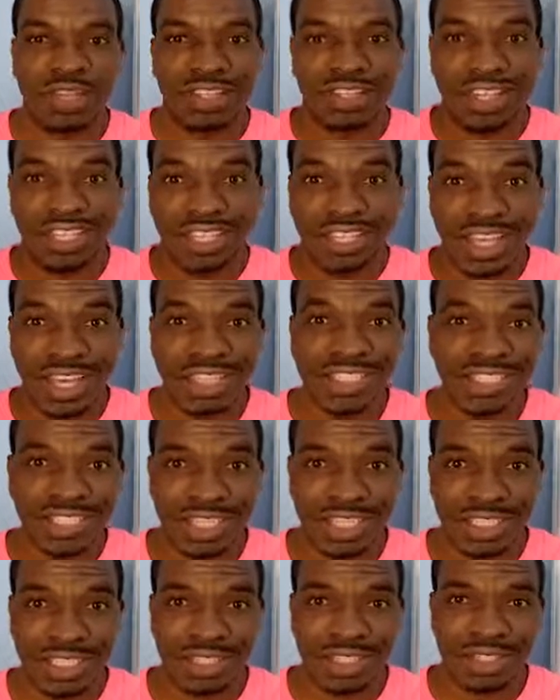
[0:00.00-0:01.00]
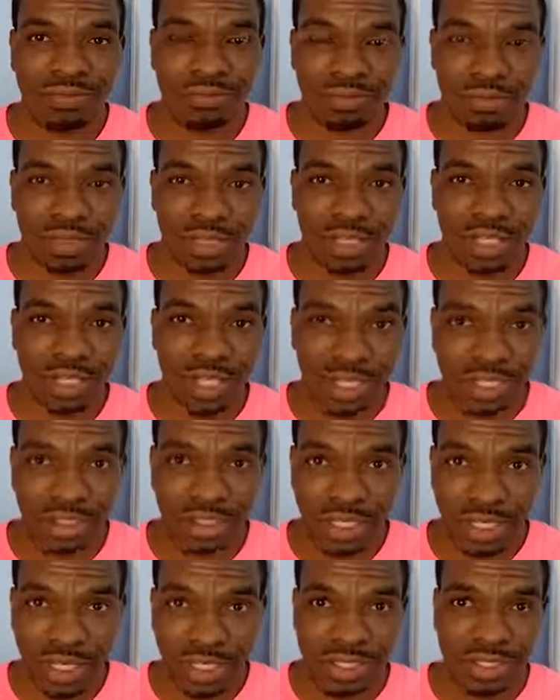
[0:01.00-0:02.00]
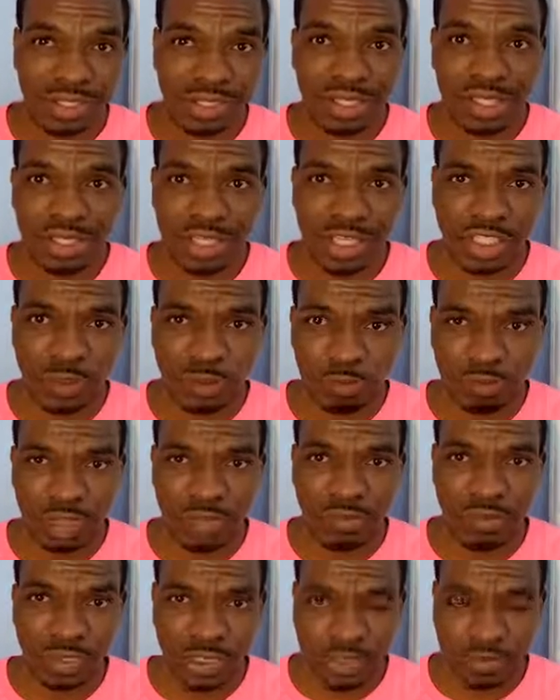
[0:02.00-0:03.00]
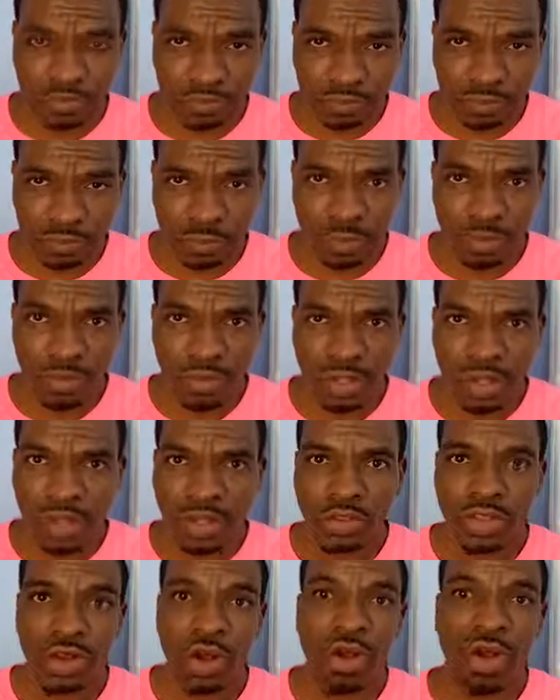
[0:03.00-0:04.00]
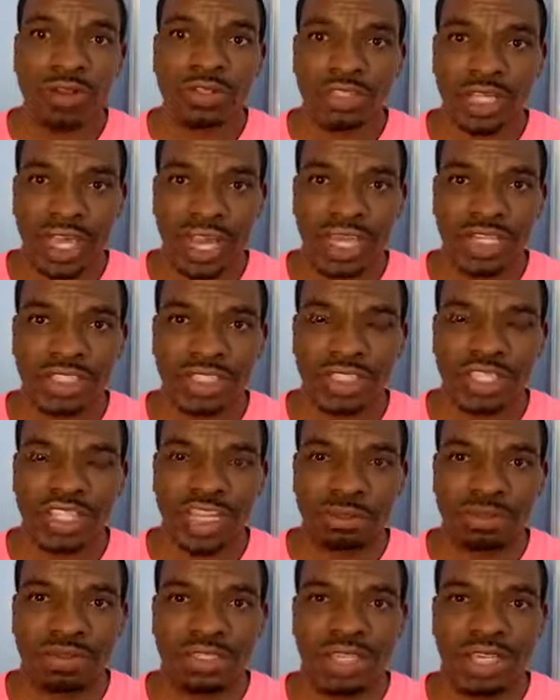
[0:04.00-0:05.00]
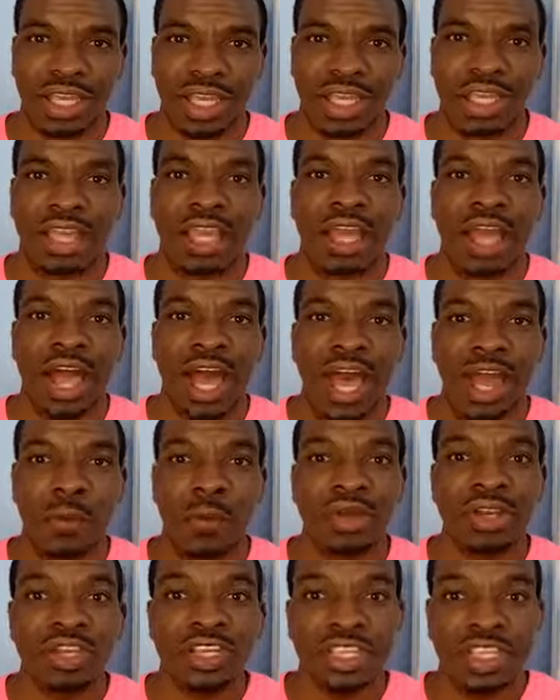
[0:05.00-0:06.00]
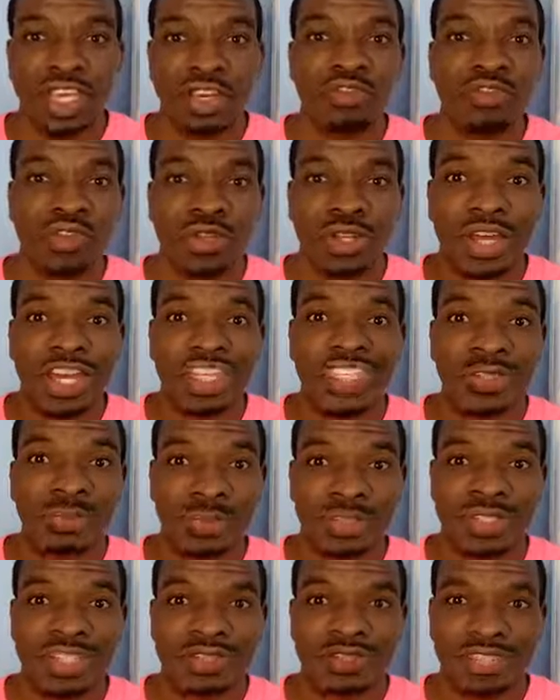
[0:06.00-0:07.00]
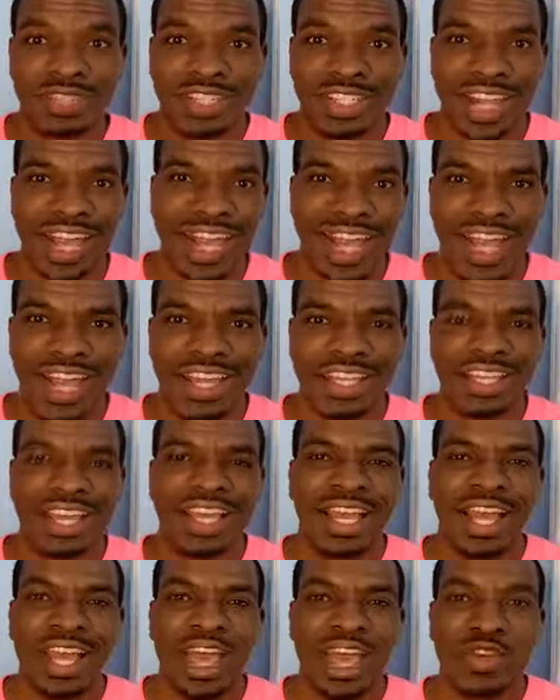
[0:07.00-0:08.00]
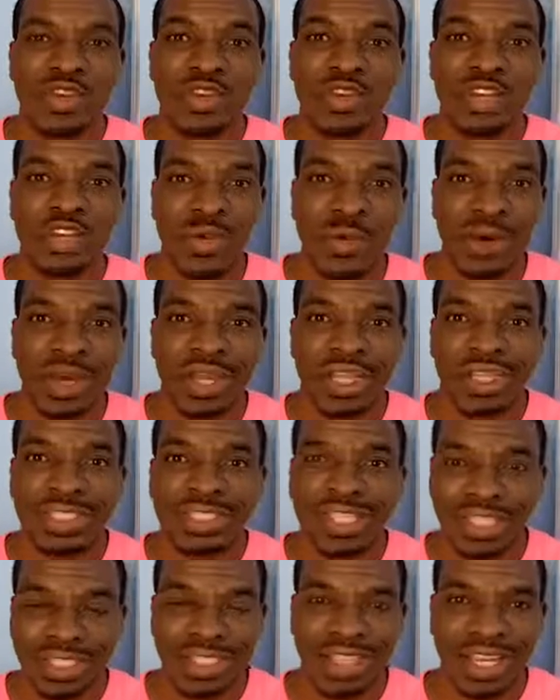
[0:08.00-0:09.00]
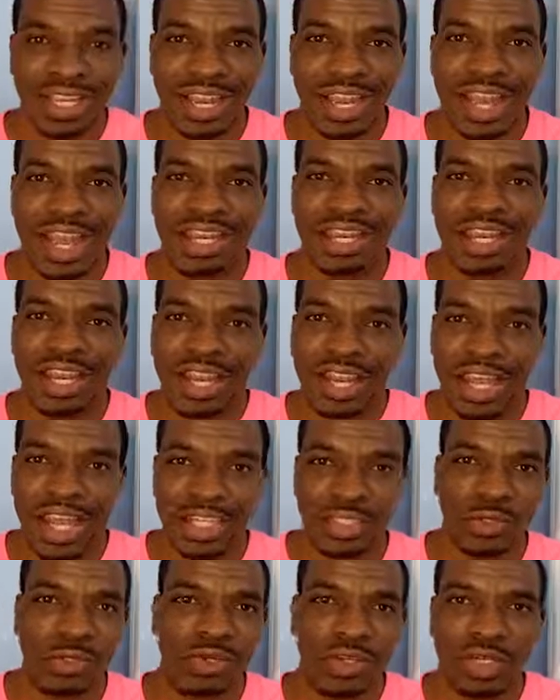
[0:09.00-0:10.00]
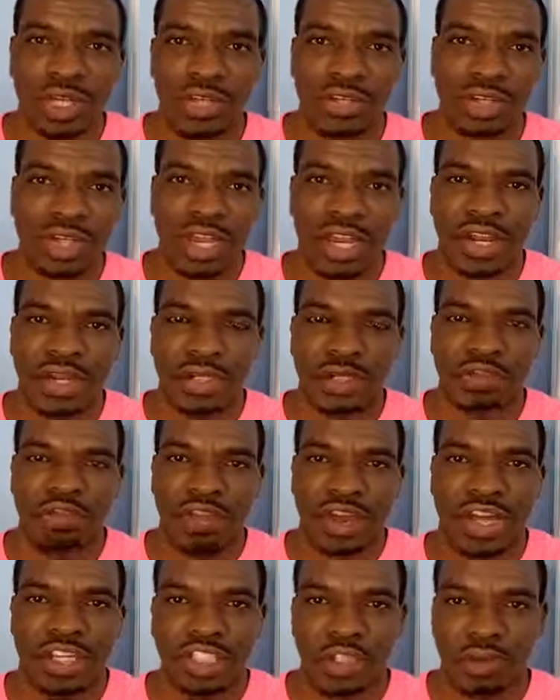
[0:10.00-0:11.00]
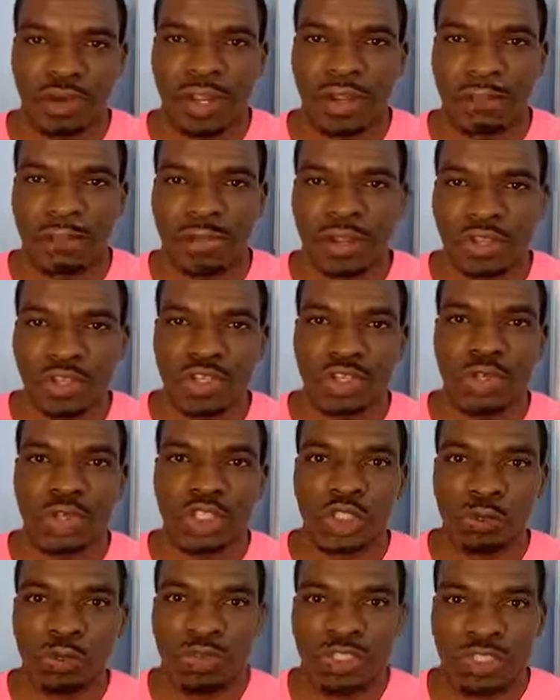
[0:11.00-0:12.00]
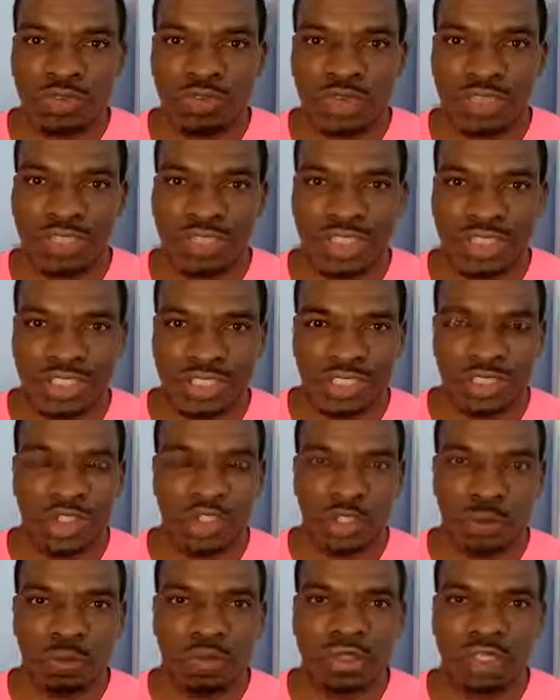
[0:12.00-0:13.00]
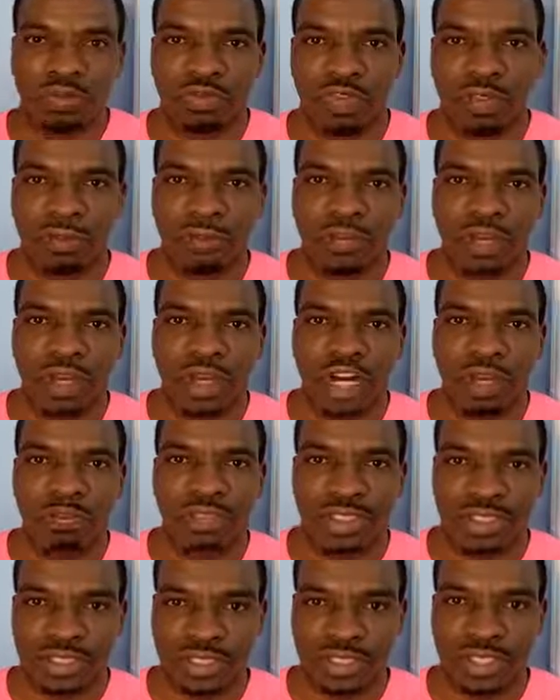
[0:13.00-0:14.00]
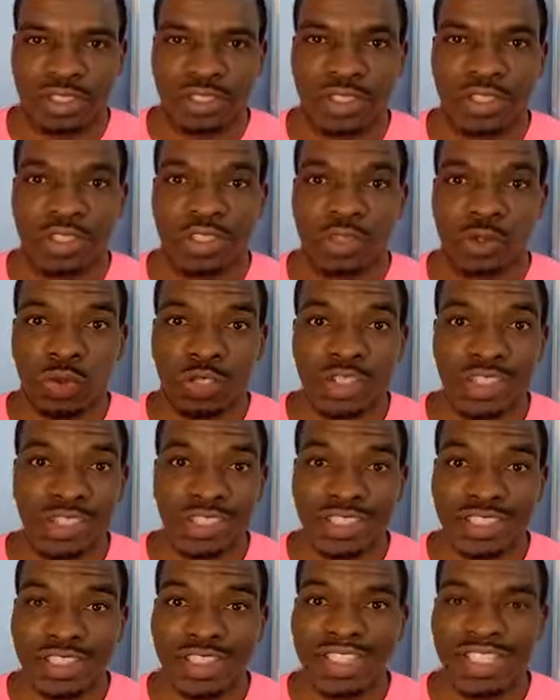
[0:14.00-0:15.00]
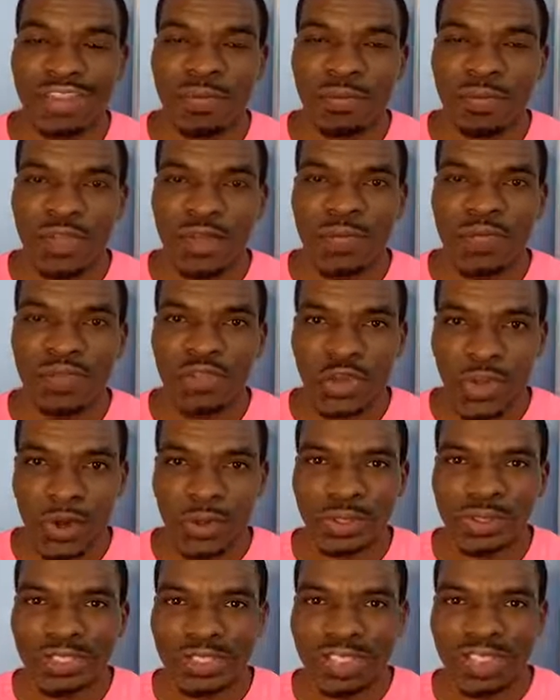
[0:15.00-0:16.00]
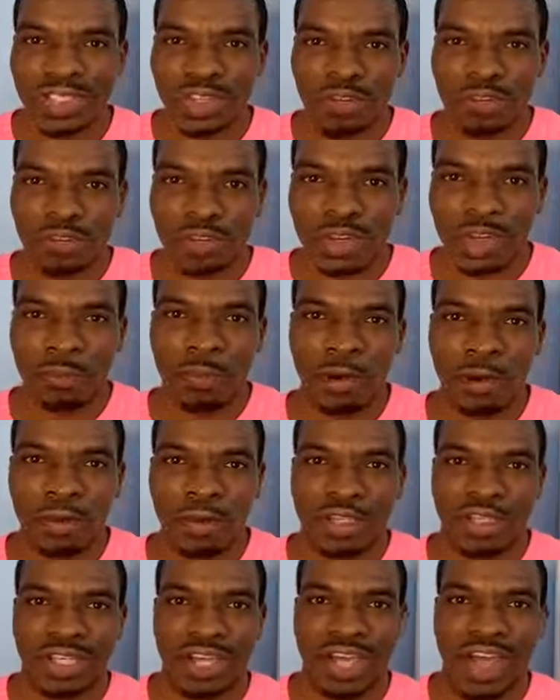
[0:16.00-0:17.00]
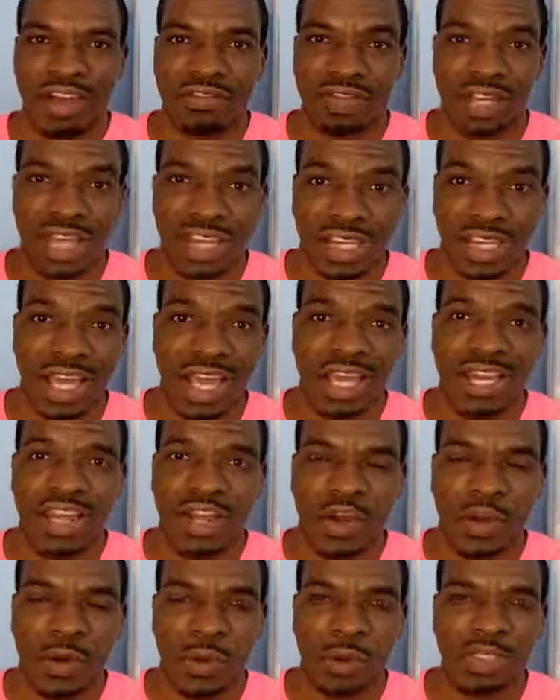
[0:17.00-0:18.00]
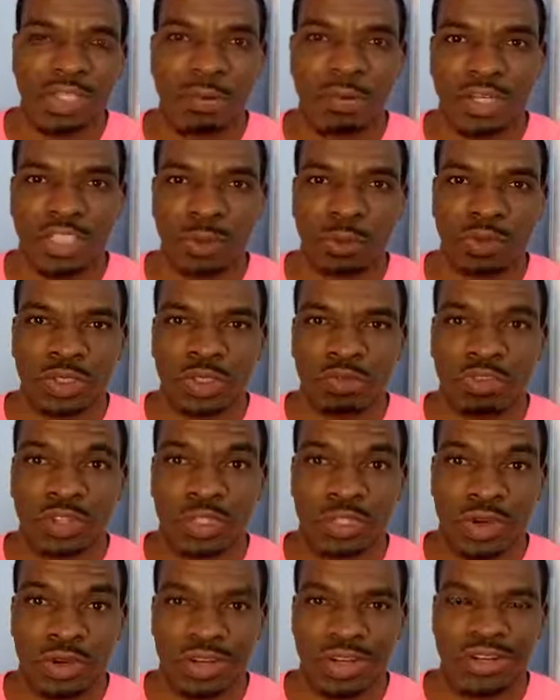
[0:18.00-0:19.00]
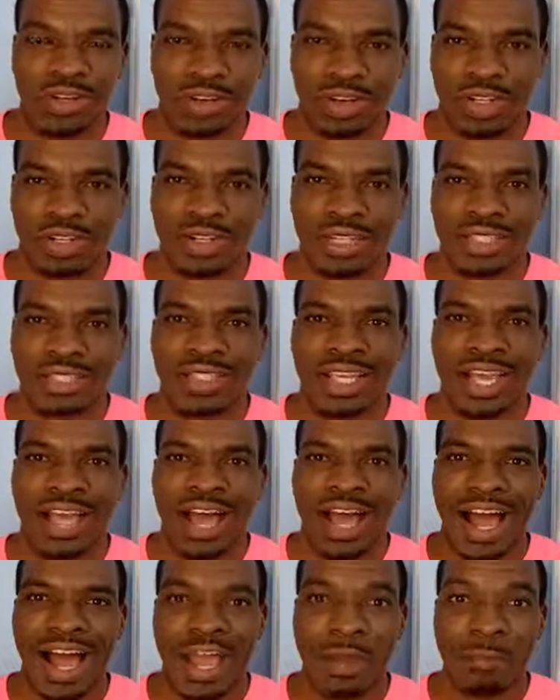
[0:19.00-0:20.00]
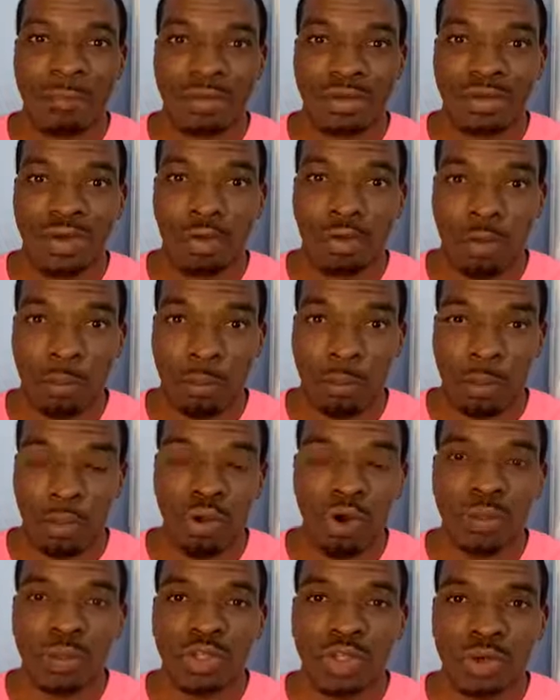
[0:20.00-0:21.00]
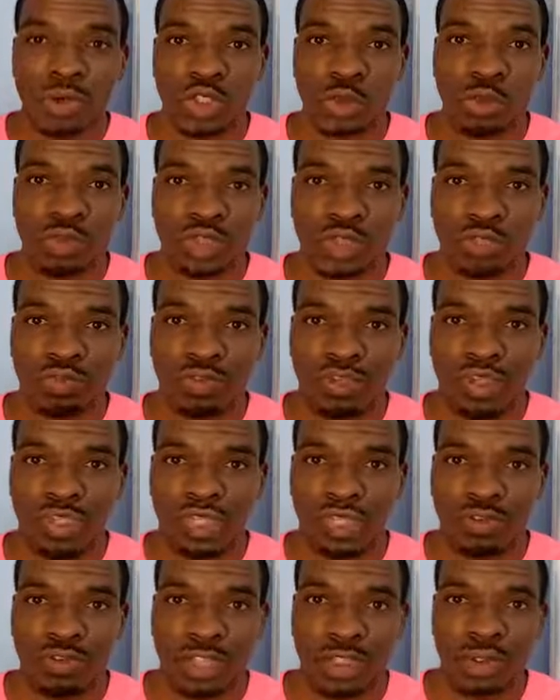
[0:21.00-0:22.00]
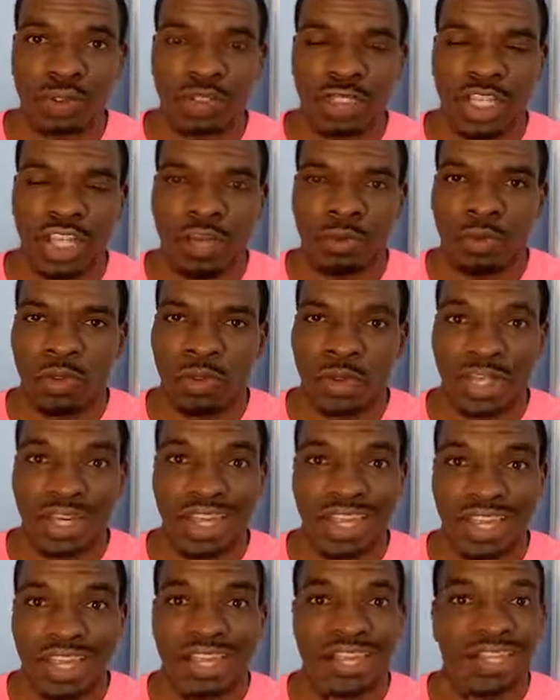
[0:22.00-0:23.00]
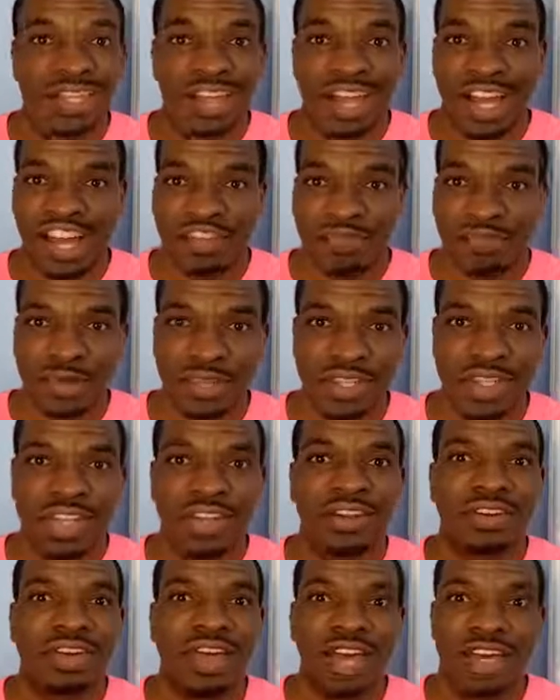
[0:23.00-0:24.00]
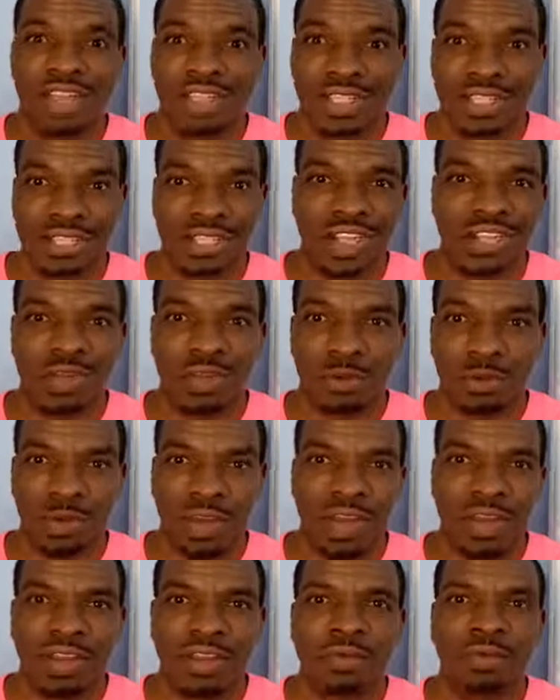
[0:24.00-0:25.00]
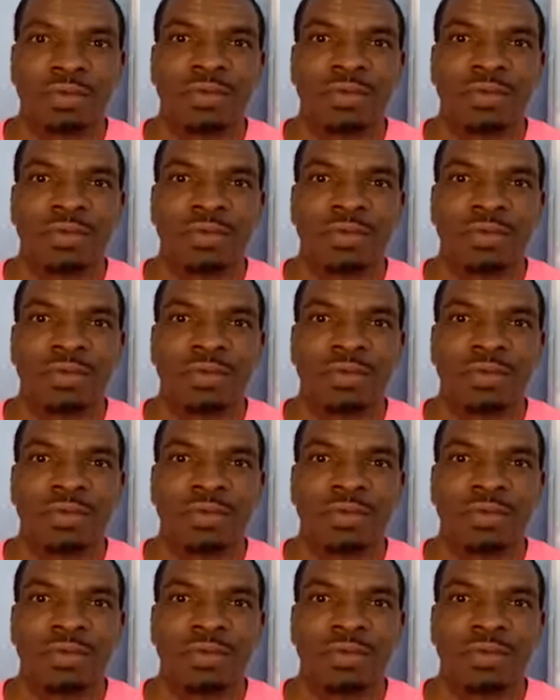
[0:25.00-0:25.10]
The next section, the next thing is pretty much the call to action. And I'm saying, hey, I want to give you that specific guide, and you can go ahead and take that guide, and that guide's going to allow you to kind of just fast track your specific section, your specific success. So as you can see, those are the different components. I have a headline that calls out my specific target audience. I build rapport with those specific individuals, letting them know that, hey, I've been there, I understand your pain.